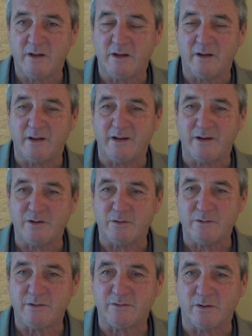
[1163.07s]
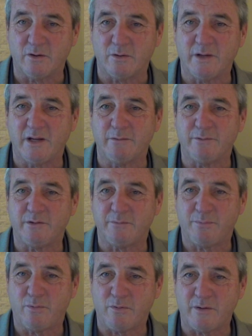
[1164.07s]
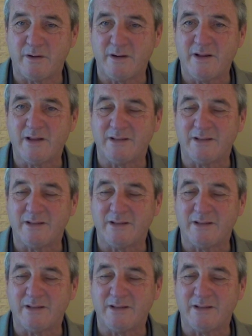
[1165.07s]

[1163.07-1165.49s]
And in doing so, it was important